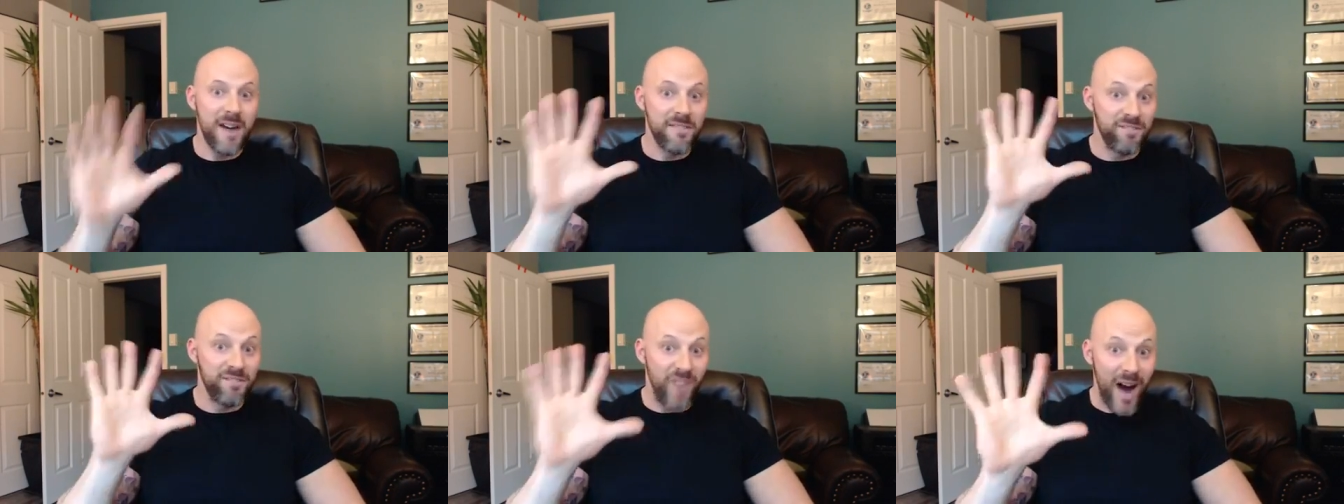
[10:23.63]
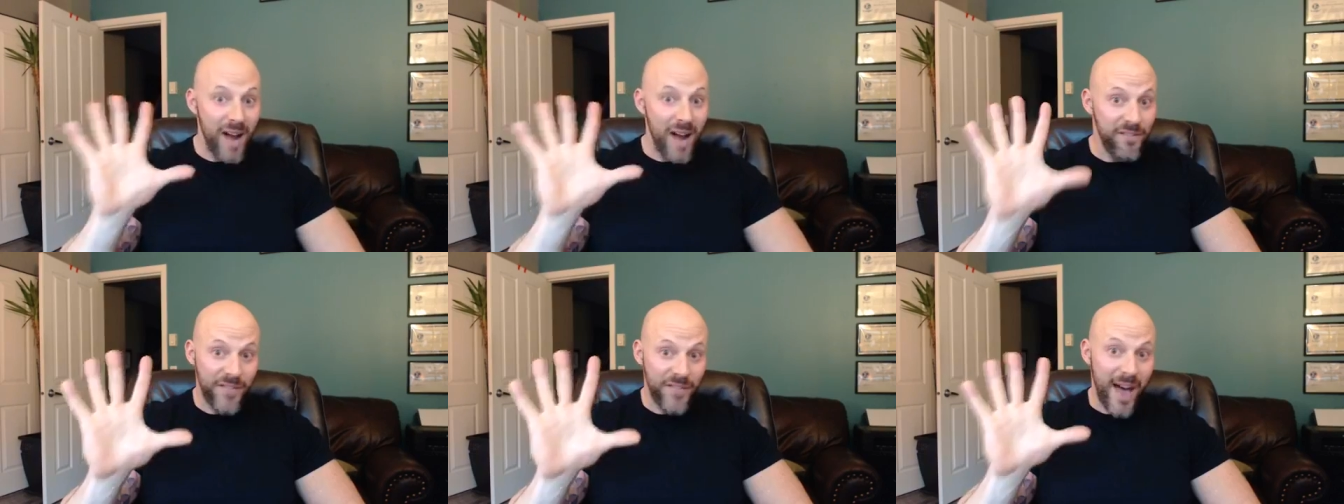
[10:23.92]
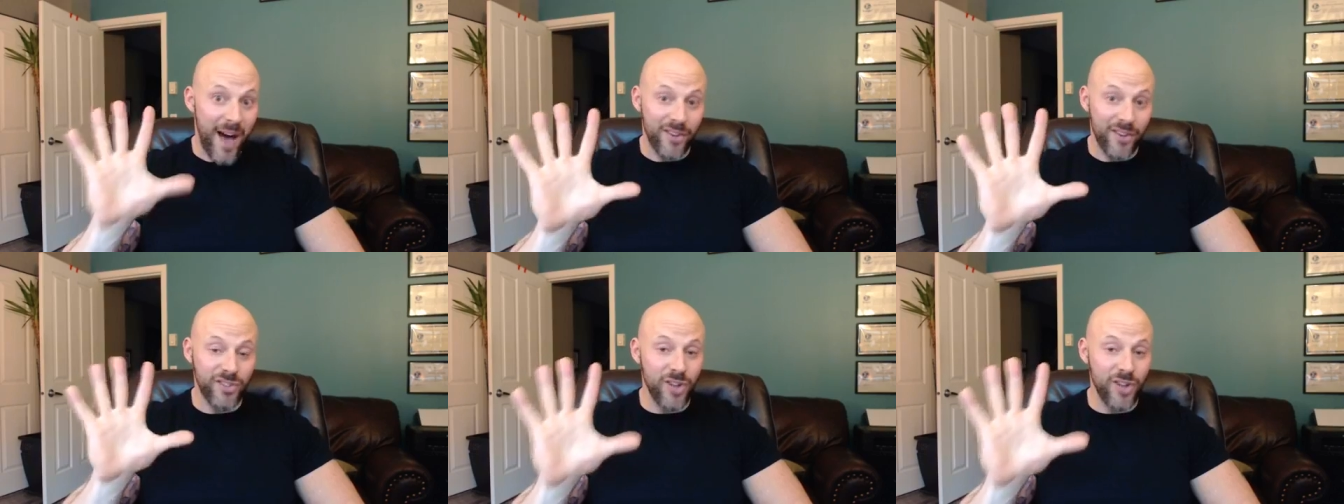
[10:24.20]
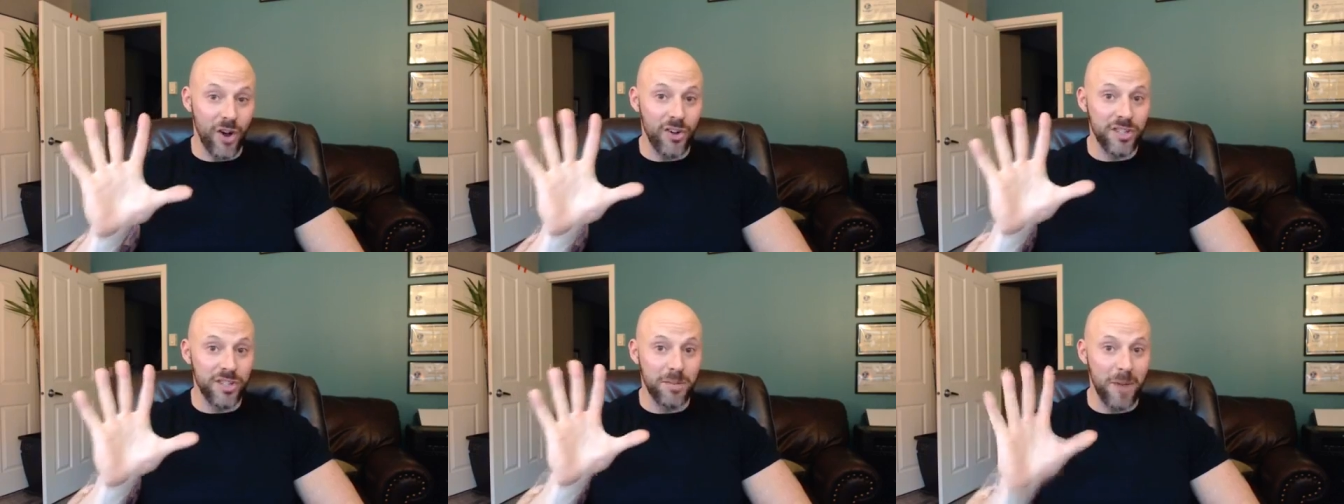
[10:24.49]

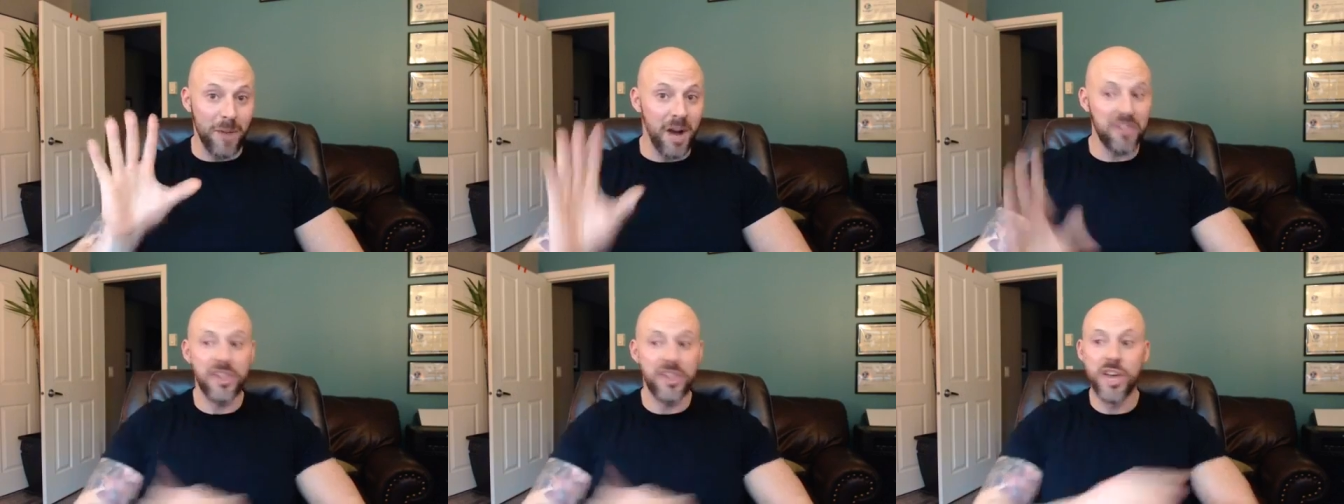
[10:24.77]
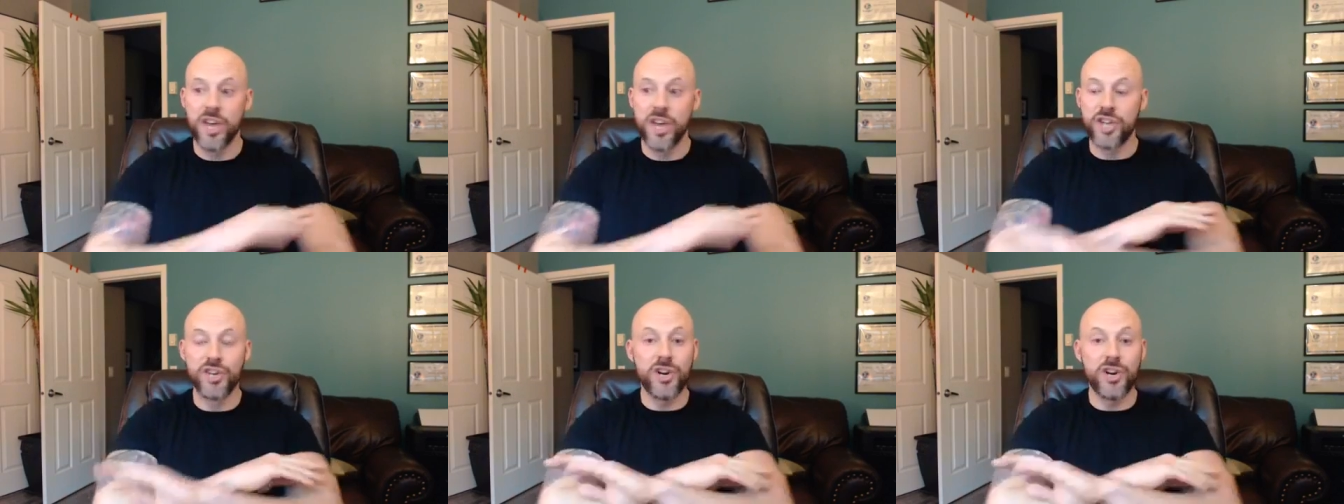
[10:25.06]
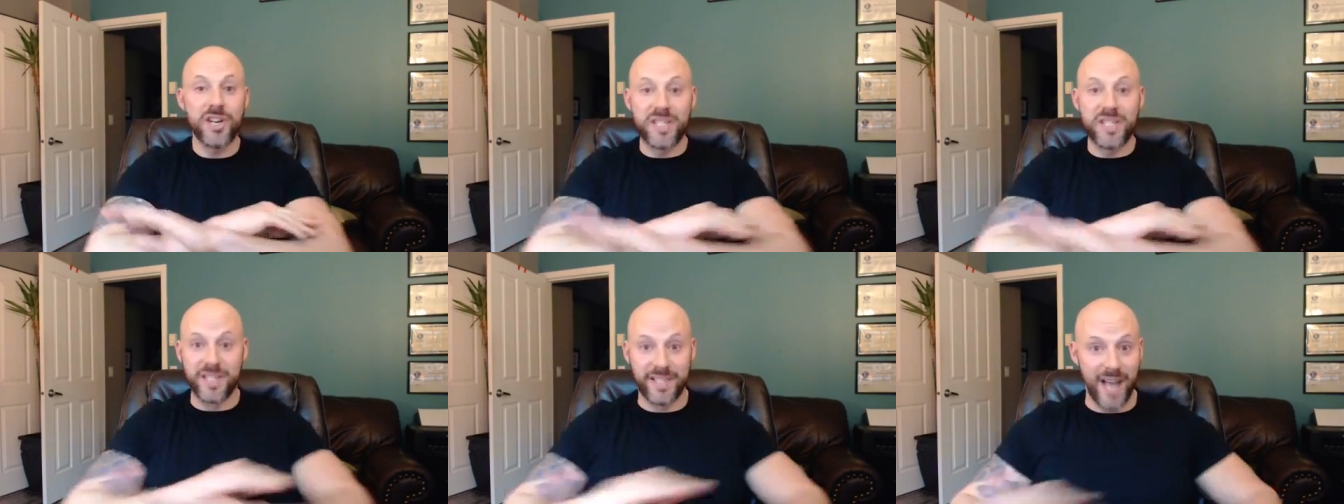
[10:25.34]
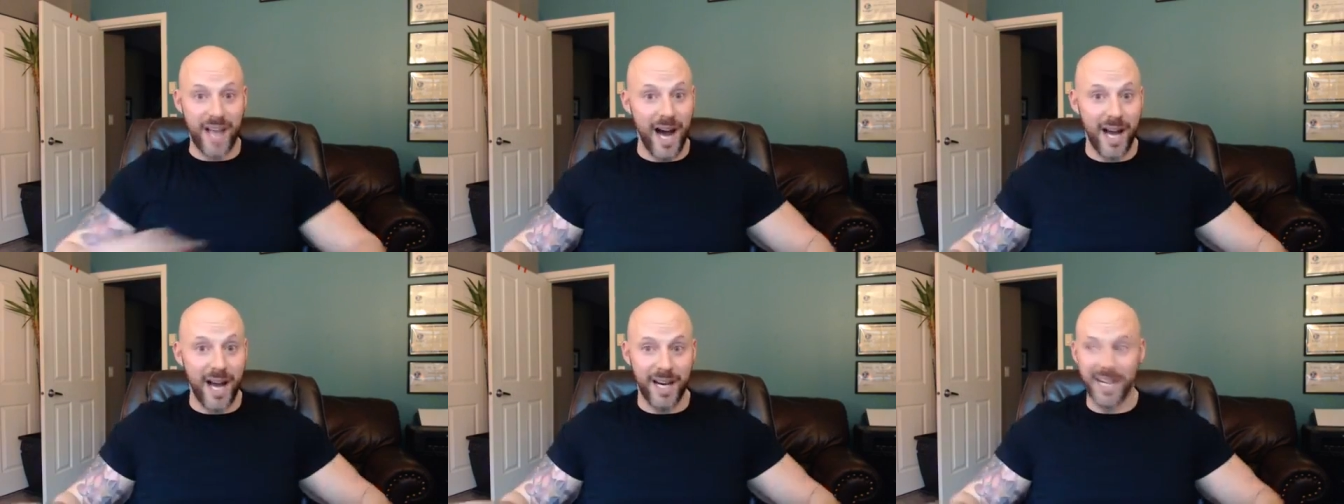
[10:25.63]
$5,000 a month, you're
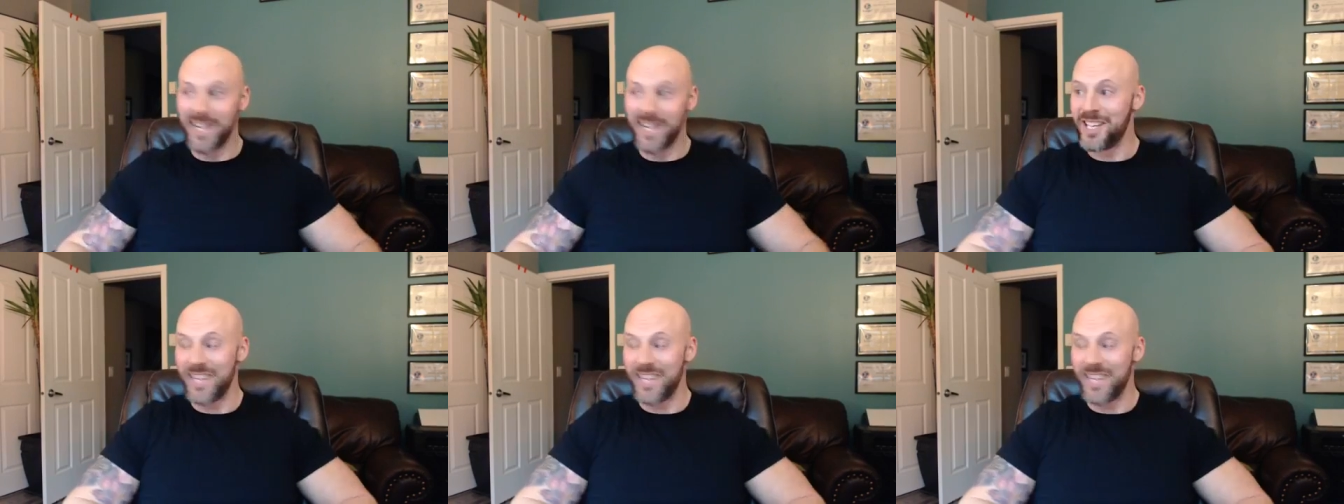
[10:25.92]
done.